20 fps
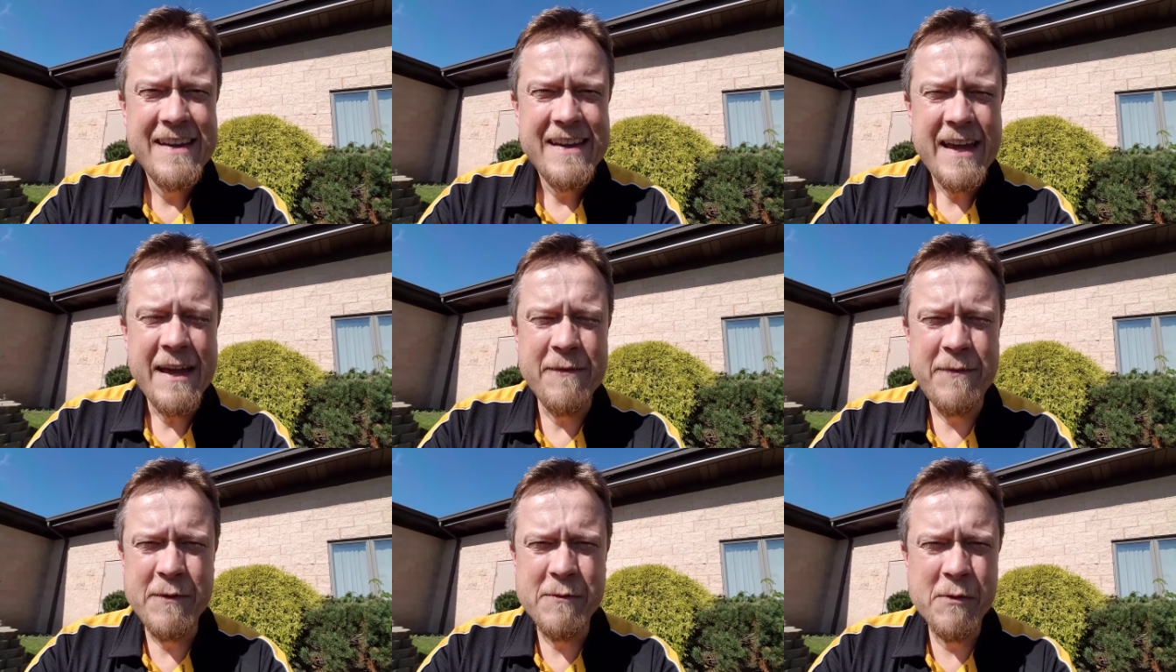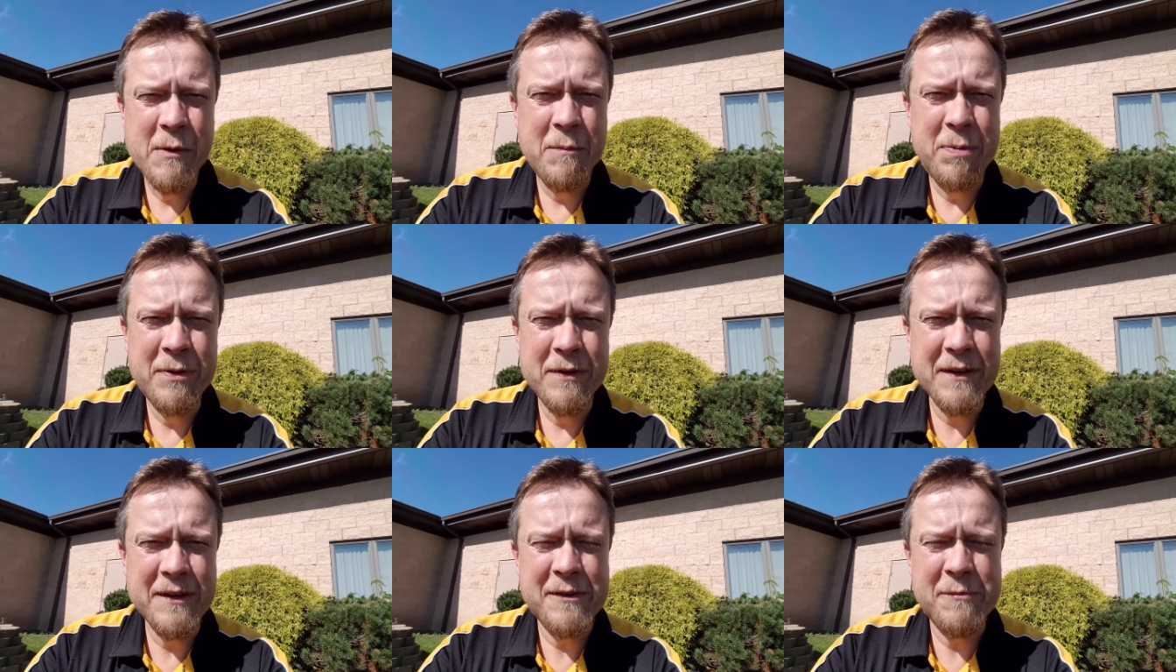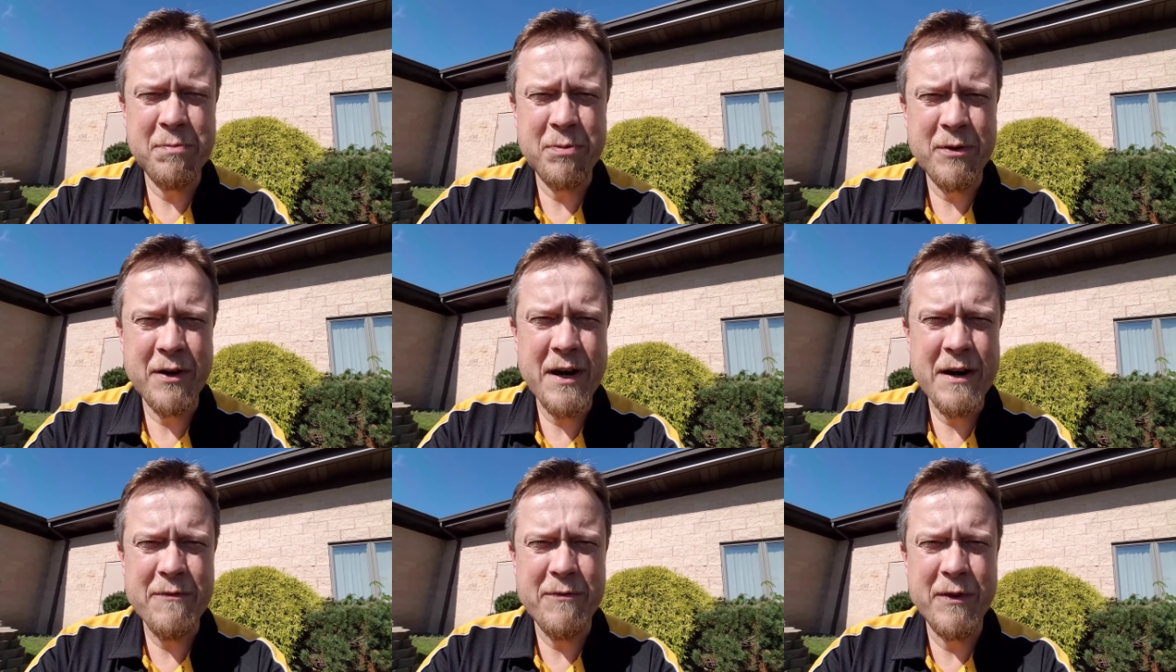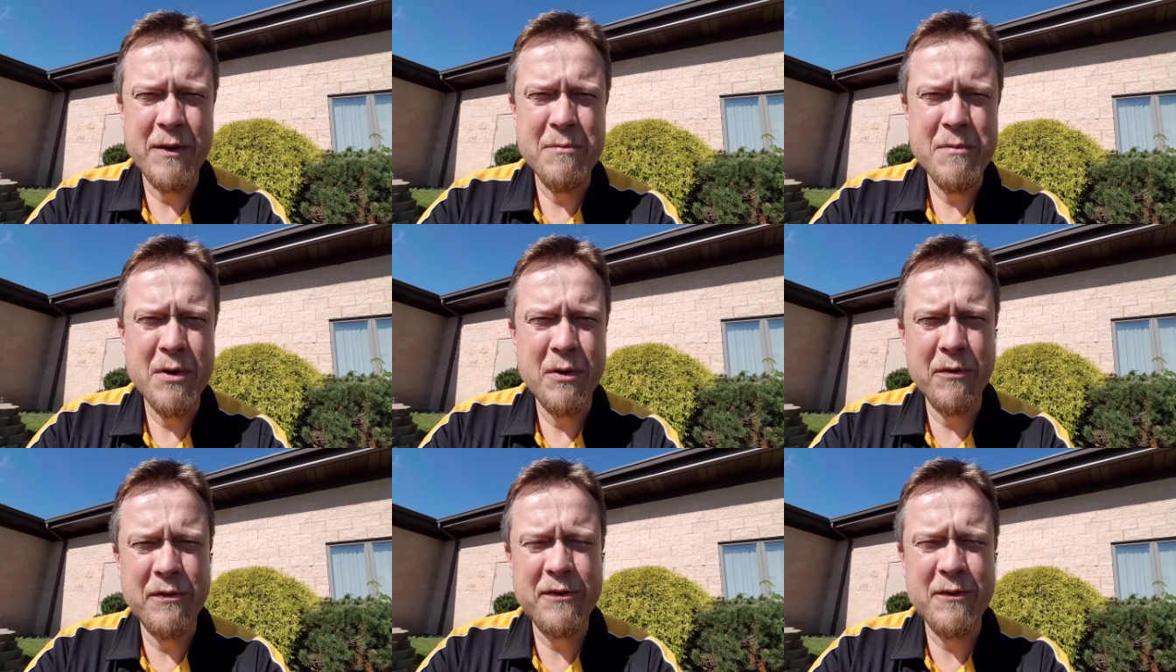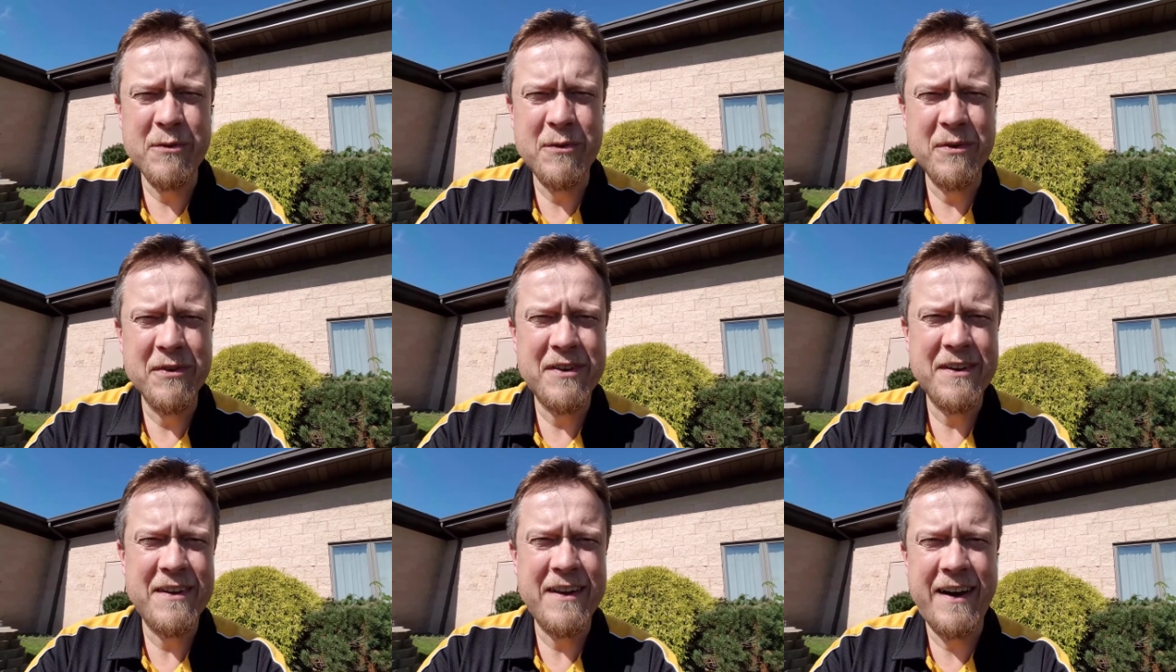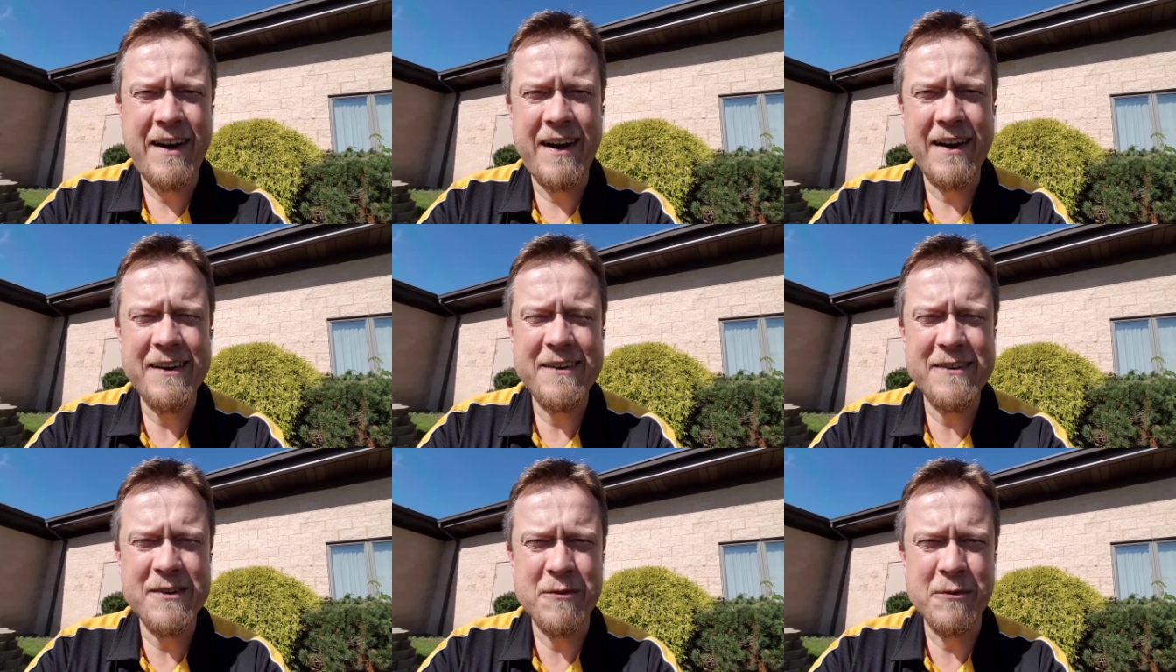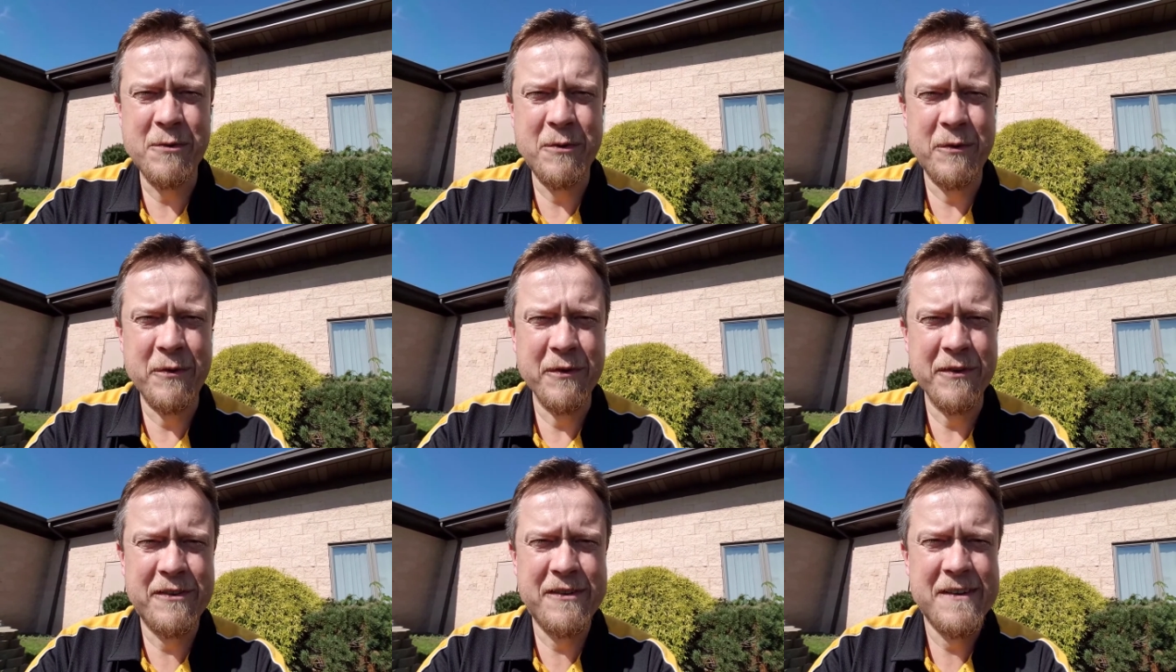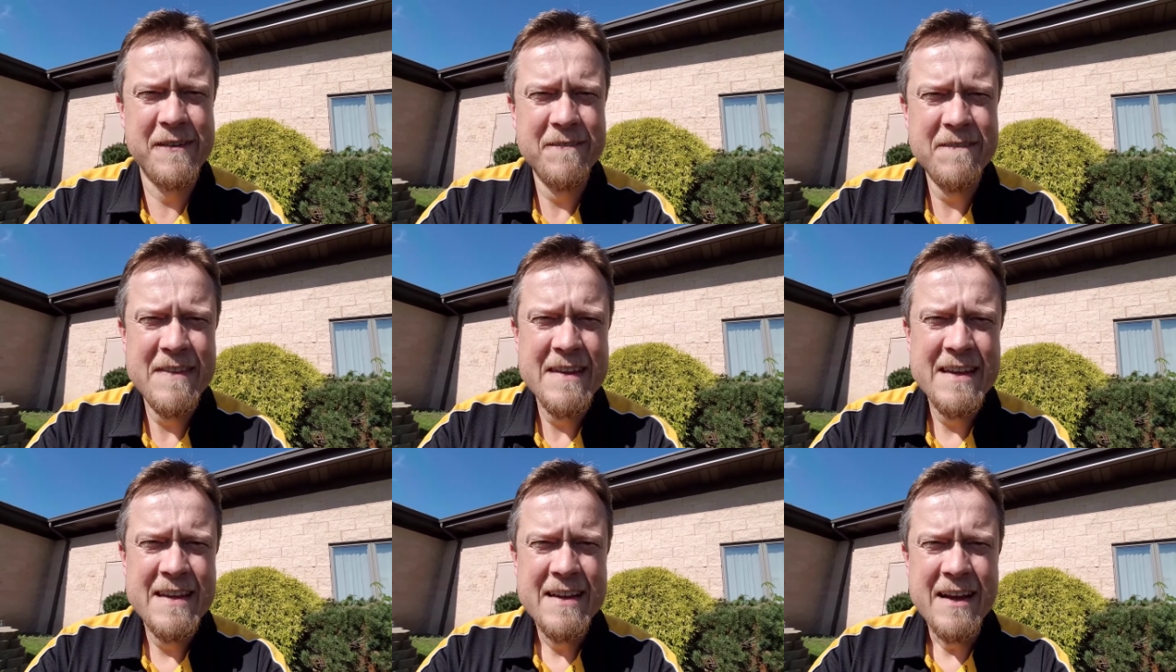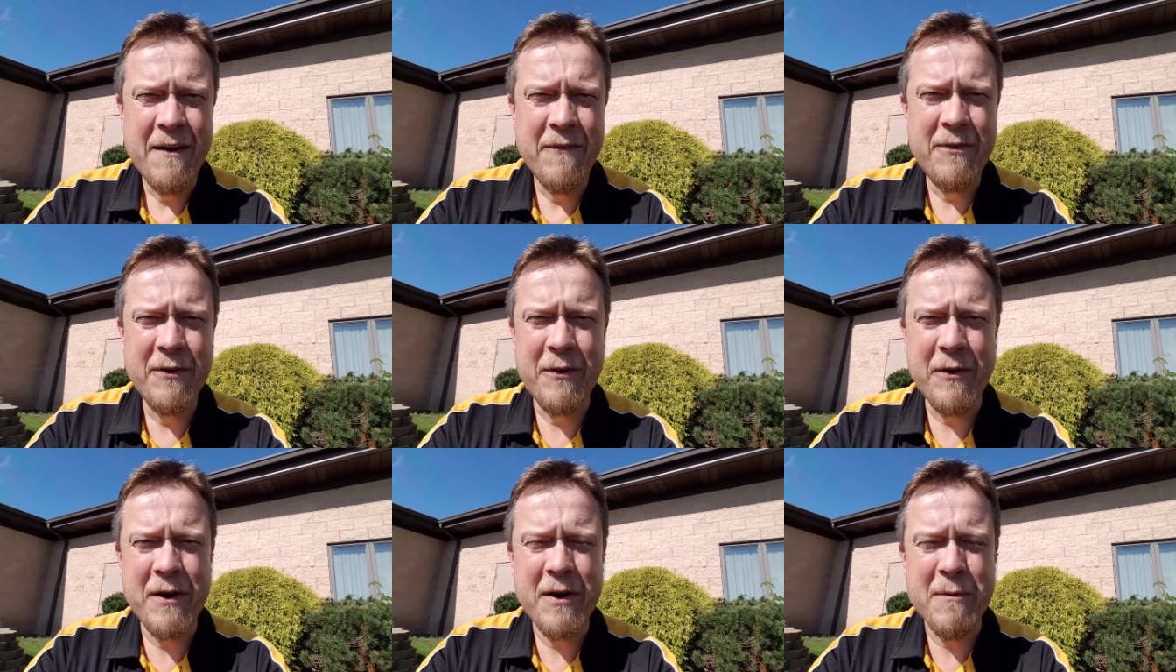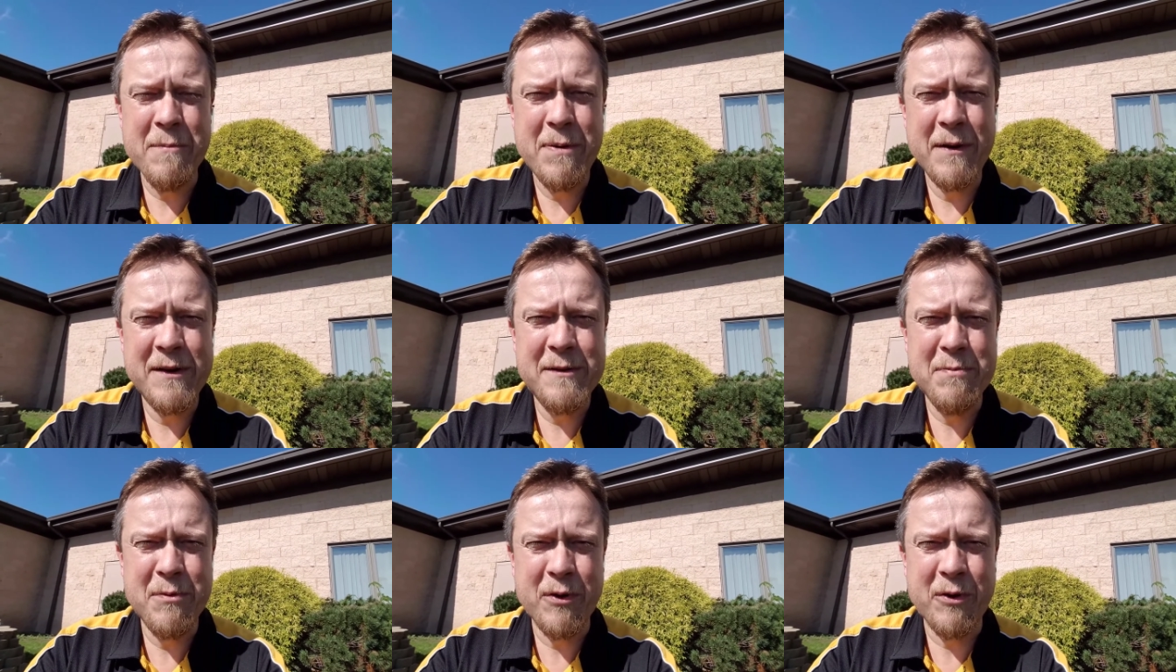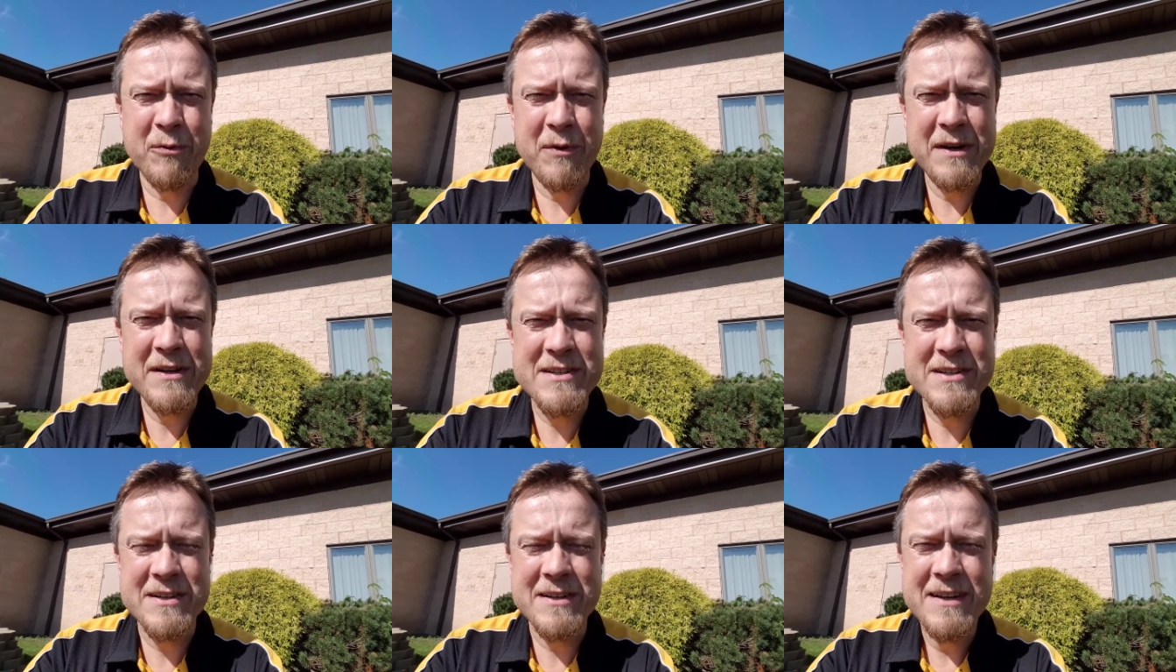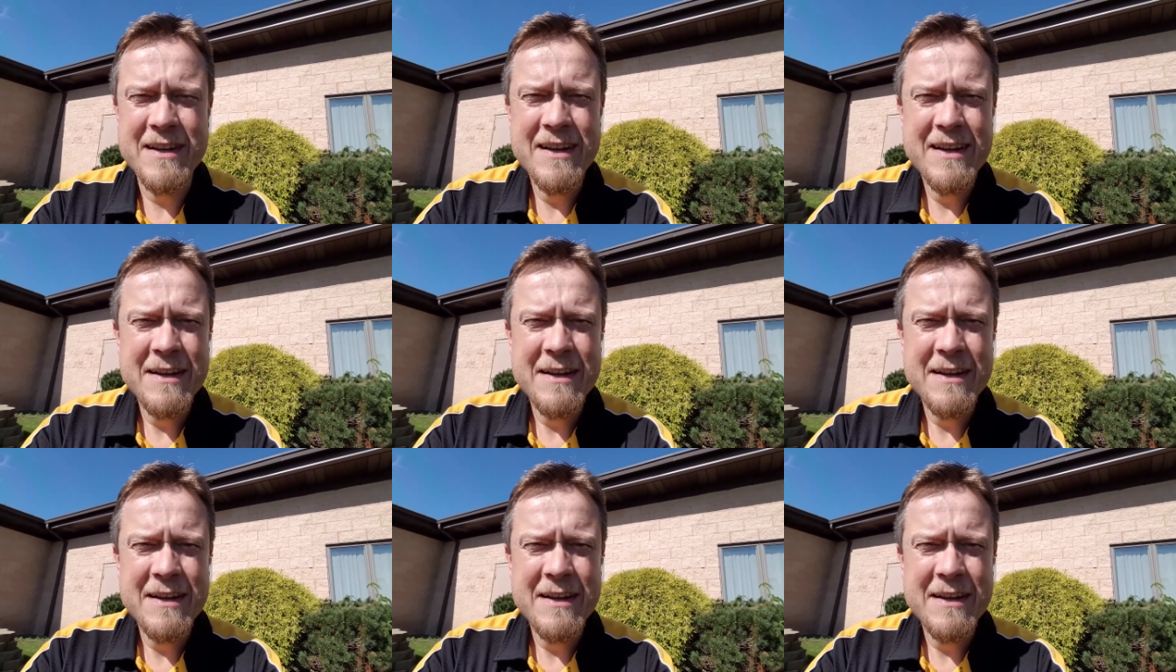if you would please pray for the middle schools and the high schools of the greater Pittsburgh region.